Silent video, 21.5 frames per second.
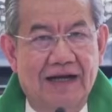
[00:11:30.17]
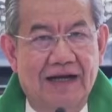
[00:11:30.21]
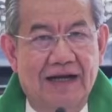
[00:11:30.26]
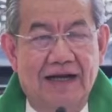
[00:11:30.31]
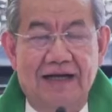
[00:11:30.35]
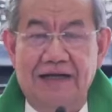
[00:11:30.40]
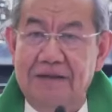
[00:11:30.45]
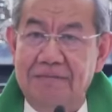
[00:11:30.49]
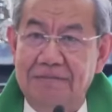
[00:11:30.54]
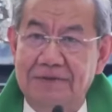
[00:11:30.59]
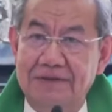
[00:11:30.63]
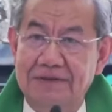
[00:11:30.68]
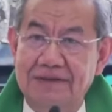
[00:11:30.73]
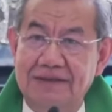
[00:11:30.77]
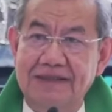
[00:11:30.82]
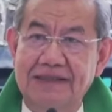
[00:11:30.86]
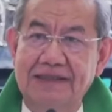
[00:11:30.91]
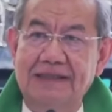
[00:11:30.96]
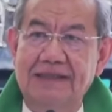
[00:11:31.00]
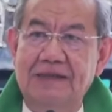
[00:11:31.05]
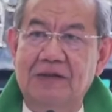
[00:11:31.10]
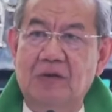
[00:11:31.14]
And number
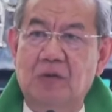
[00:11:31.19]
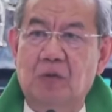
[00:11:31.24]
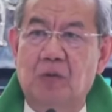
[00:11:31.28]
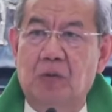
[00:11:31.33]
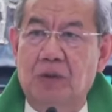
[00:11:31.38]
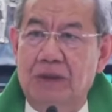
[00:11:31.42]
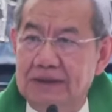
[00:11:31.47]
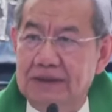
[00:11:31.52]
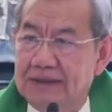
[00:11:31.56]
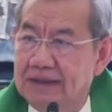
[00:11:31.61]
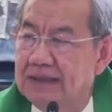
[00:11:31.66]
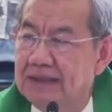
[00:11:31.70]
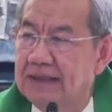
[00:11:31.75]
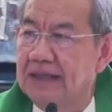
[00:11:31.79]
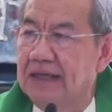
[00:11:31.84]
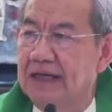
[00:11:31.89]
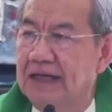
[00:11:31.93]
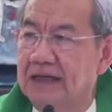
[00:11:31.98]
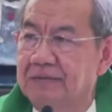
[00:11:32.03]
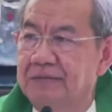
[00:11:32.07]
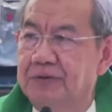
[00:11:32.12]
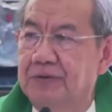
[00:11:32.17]
three, what
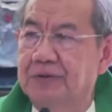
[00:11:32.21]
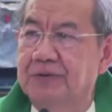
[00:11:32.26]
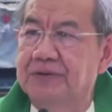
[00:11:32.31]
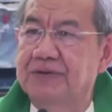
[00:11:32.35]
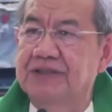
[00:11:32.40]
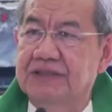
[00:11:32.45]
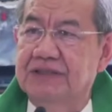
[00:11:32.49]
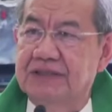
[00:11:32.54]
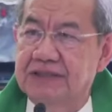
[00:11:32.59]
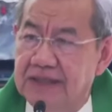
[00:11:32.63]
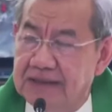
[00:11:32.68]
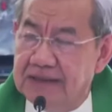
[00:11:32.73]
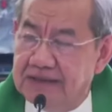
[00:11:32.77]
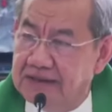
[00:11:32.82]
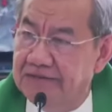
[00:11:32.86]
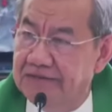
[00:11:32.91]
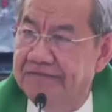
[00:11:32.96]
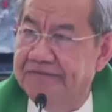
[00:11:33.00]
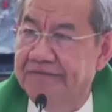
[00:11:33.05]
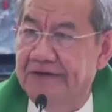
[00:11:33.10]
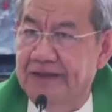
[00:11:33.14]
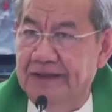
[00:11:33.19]
have you
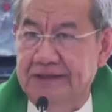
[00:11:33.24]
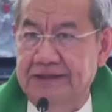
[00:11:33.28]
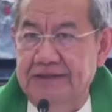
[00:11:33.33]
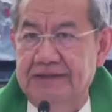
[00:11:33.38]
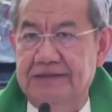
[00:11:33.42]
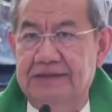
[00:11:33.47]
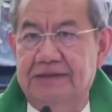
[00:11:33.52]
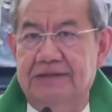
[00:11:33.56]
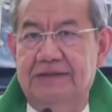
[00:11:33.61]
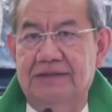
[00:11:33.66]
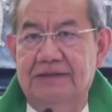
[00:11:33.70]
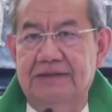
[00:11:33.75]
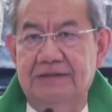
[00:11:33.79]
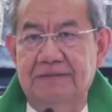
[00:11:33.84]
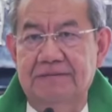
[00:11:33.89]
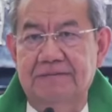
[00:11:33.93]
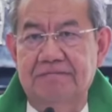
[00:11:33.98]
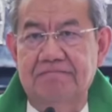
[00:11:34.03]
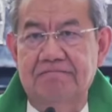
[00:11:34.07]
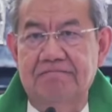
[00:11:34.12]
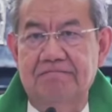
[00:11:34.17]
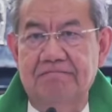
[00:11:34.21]
sacrificed
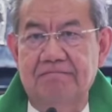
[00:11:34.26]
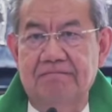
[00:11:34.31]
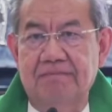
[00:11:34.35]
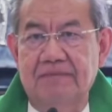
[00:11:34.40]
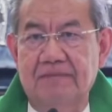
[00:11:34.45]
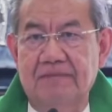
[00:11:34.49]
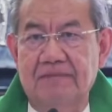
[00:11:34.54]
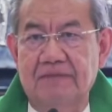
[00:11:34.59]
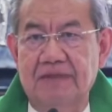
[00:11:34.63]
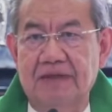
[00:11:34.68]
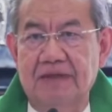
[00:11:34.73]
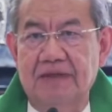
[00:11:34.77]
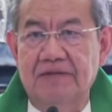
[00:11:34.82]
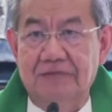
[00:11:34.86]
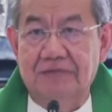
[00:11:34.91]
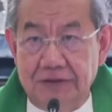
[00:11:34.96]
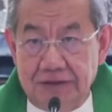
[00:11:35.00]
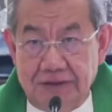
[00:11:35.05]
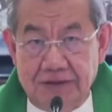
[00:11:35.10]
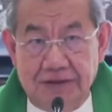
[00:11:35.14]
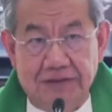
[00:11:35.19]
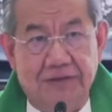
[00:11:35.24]
for
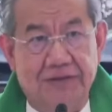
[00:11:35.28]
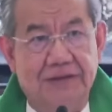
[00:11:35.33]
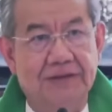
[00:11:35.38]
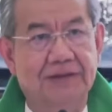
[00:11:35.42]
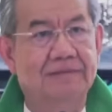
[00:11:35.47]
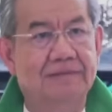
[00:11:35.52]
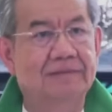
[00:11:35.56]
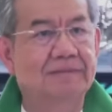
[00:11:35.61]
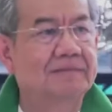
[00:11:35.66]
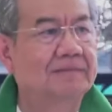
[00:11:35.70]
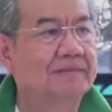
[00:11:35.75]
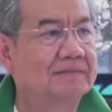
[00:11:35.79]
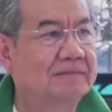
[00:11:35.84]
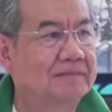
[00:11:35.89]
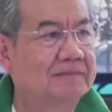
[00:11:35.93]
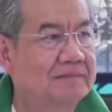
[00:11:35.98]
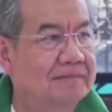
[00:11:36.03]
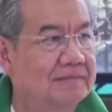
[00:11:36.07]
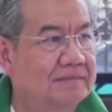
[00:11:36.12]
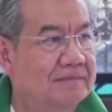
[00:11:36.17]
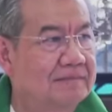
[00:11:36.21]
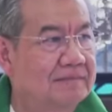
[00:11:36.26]
the Lord?
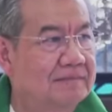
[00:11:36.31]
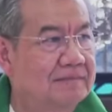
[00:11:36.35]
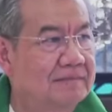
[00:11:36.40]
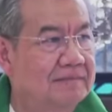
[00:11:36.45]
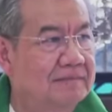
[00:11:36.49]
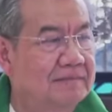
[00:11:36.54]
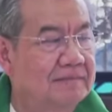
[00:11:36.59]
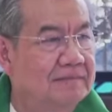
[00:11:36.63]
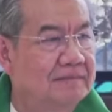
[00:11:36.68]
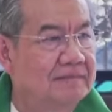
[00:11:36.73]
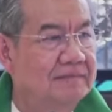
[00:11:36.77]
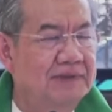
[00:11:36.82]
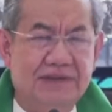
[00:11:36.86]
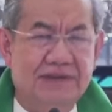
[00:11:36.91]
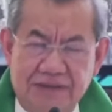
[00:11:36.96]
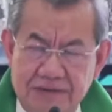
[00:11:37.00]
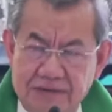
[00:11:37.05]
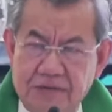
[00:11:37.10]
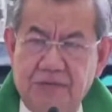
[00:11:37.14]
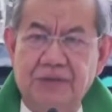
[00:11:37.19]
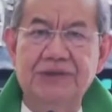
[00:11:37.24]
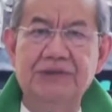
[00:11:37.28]
These are
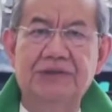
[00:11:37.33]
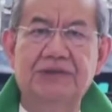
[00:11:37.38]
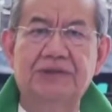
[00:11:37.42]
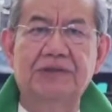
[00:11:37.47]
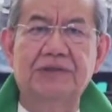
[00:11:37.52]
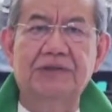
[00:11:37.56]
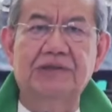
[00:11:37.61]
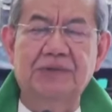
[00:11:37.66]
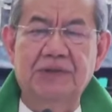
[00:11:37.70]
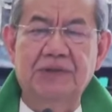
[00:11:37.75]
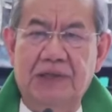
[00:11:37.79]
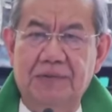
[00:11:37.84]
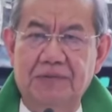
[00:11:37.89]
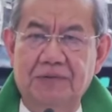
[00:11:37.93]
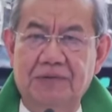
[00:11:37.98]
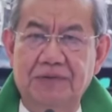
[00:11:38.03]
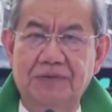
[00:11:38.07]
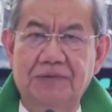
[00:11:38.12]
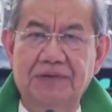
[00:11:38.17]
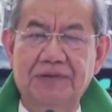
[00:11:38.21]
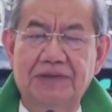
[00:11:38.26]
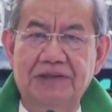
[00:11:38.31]
questions we have to
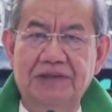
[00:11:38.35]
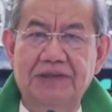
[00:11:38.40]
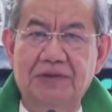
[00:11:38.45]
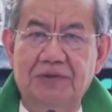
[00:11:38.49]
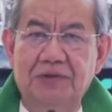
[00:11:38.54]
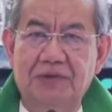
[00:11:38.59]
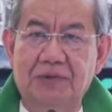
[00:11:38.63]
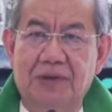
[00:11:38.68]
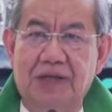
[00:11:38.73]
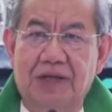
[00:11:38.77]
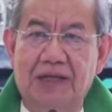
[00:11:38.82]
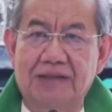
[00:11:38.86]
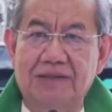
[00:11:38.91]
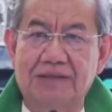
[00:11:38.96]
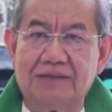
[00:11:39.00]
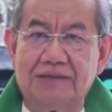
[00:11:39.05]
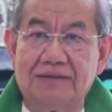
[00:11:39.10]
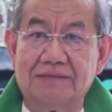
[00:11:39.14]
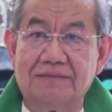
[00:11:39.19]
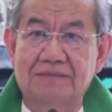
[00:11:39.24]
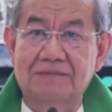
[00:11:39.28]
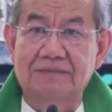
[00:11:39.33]
continue to ask,
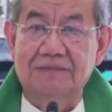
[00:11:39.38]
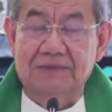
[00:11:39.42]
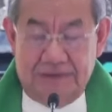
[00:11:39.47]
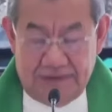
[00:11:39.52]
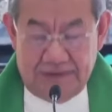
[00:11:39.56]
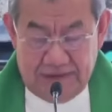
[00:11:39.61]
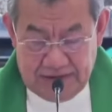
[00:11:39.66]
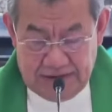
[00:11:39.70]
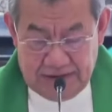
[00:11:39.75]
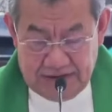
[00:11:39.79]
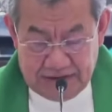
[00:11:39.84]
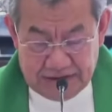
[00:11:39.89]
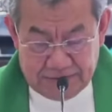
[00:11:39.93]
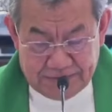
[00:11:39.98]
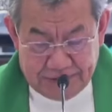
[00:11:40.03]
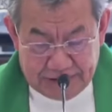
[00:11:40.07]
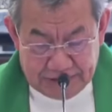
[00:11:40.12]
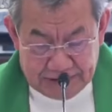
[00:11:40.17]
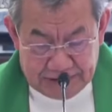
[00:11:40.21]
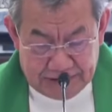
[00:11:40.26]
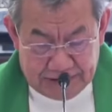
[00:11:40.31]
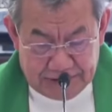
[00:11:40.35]

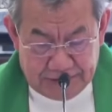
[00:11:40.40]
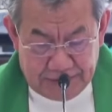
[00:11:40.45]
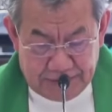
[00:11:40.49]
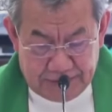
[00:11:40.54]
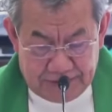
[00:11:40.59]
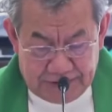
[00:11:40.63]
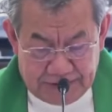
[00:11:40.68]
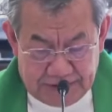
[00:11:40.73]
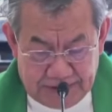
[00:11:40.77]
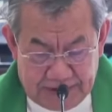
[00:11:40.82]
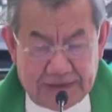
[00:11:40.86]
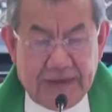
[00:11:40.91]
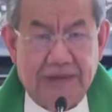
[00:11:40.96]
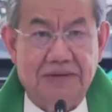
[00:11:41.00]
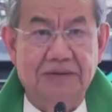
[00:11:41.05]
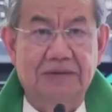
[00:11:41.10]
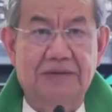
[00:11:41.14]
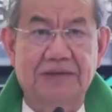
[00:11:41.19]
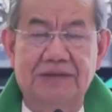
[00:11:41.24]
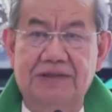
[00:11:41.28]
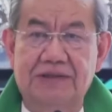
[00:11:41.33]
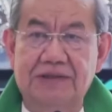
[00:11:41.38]
especially when we see the
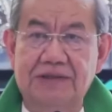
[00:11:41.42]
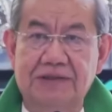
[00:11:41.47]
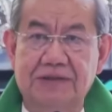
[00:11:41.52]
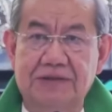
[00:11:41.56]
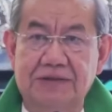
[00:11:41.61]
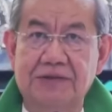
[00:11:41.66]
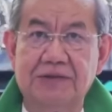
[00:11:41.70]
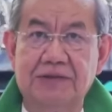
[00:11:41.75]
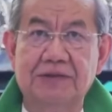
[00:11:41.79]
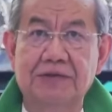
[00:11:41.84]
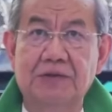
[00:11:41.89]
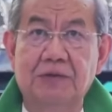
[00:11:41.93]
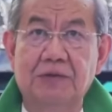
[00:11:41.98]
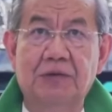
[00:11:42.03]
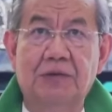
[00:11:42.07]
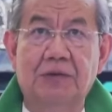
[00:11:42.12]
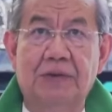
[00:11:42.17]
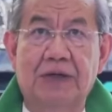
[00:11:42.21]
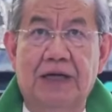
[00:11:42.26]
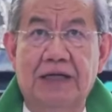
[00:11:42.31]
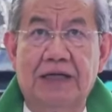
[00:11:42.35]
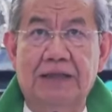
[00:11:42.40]
Lord Jesus, who
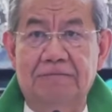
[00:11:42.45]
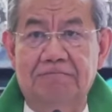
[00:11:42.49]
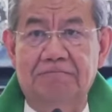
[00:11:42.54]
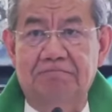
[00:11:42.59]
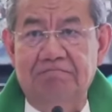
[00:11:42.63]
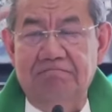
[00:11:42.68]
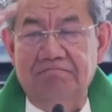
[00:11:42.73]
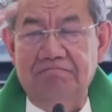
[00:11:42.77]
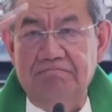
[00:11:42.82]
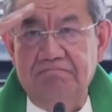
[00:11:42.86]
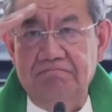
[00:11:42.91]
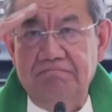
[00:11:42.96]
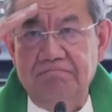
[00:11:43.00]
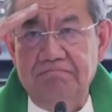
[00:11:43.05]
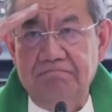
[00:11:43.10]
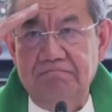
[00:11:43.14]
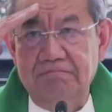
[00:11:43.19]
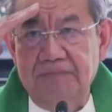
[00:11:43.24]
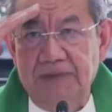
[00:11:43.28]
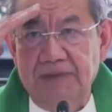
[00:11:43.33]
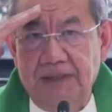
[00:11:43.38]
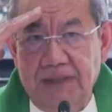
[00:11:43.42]
had
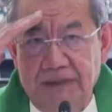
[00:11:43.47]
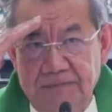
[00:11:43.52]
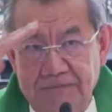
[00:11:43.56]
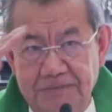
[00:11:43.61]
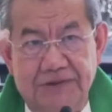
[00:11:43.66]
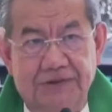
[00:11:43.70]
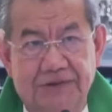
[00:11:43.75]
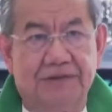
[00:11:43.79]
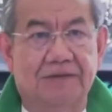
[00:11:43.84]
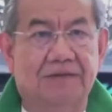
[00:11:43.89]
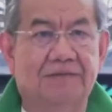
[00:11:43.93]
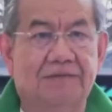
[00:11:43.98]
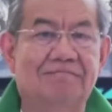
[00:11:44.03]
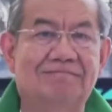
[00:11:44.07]
a mission.